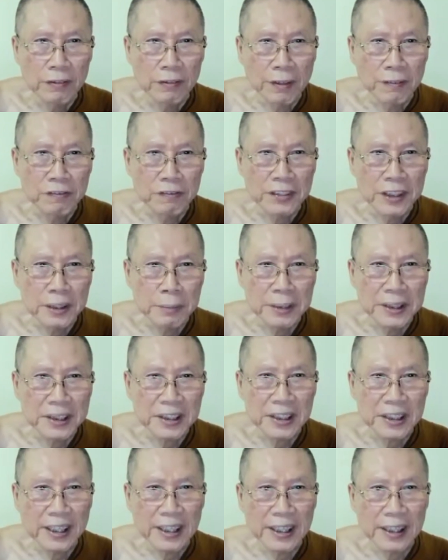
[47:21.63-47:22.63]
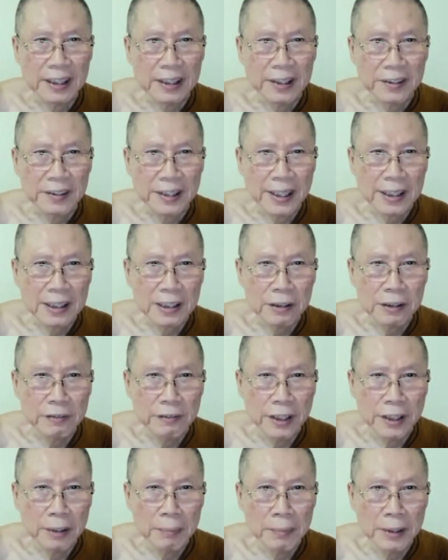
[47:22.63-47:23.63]
From Phoebe Sang, thank you
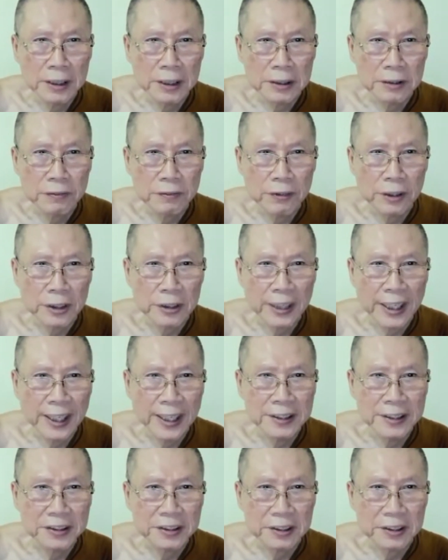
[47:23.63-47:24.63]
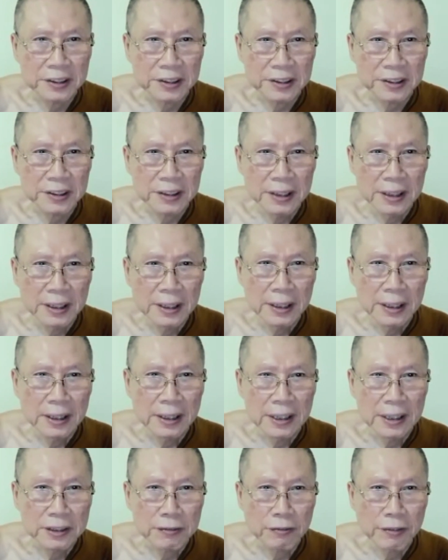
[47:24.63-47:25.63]
very much for your answers.
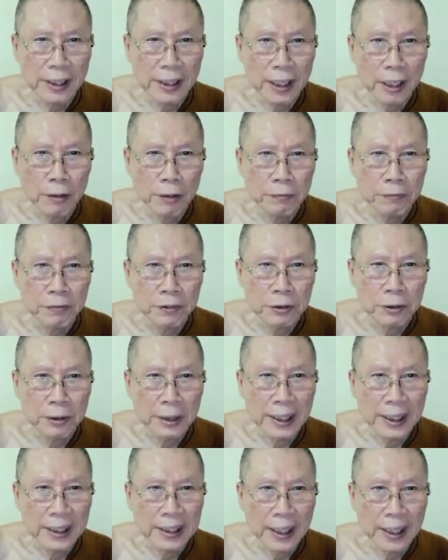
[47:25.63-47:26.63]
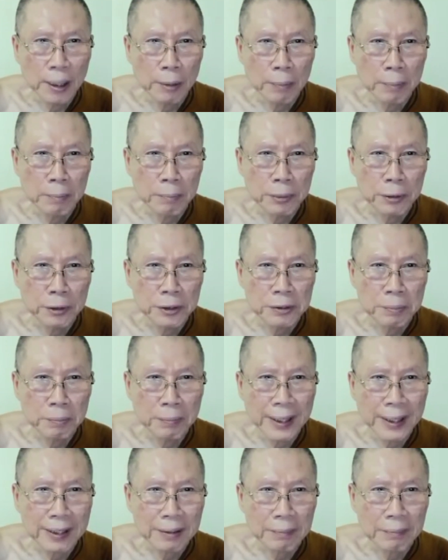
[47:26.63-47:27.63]
It's very helpful and help push
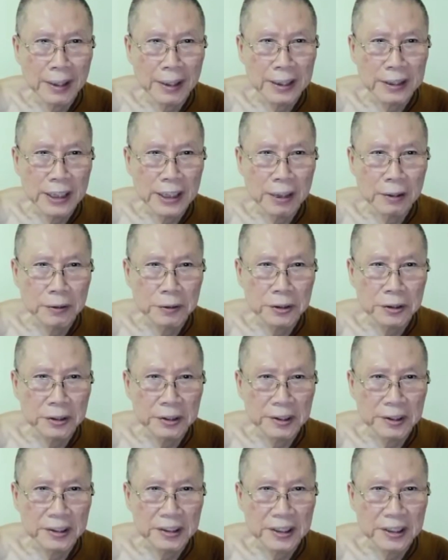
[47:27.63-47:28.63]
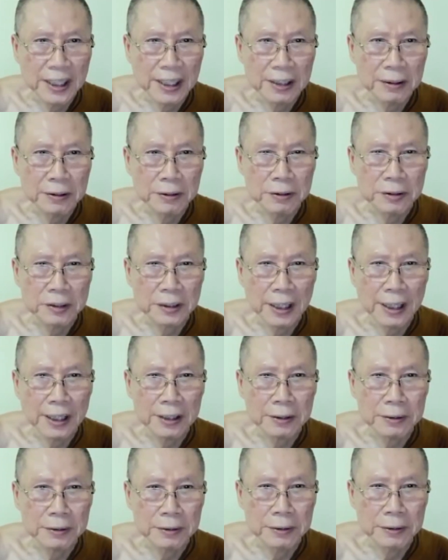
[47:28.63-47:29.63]
back my delusion. Satu,
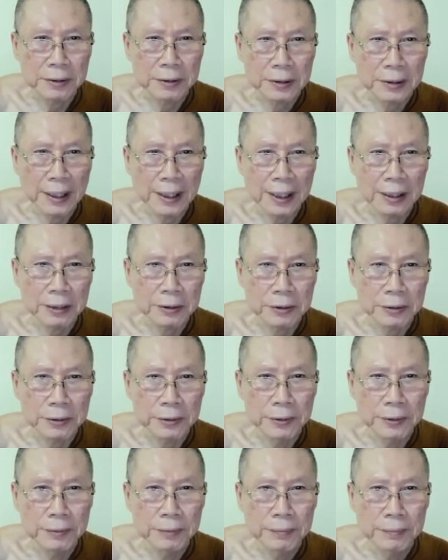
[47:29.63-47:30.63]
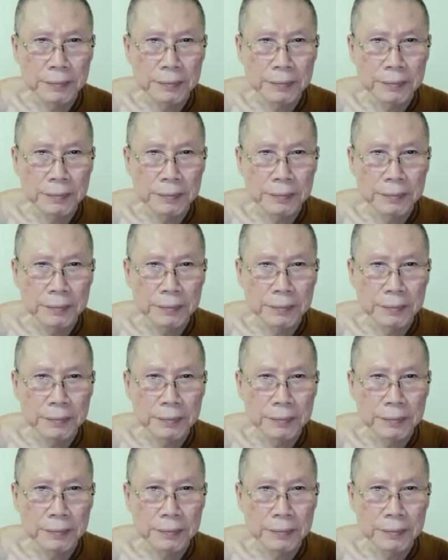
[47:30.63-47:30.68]
Satu, Satu.